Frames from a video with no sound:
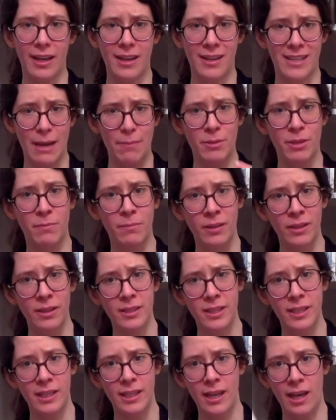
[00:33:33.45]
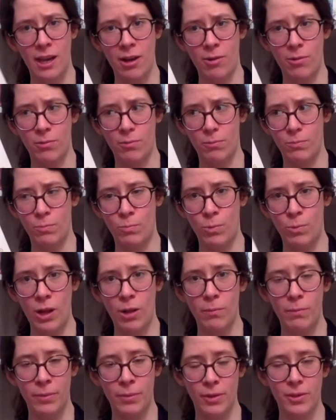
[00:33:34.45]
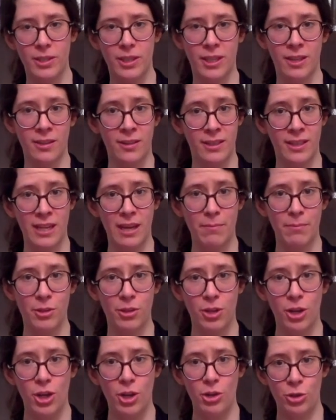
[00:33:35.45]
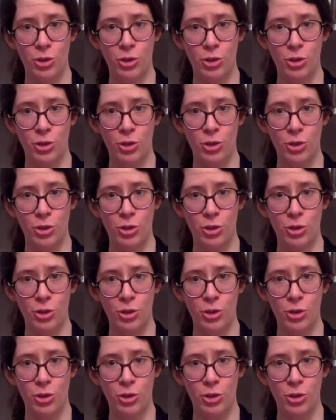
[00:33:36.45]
adaptability, how well birds can adapt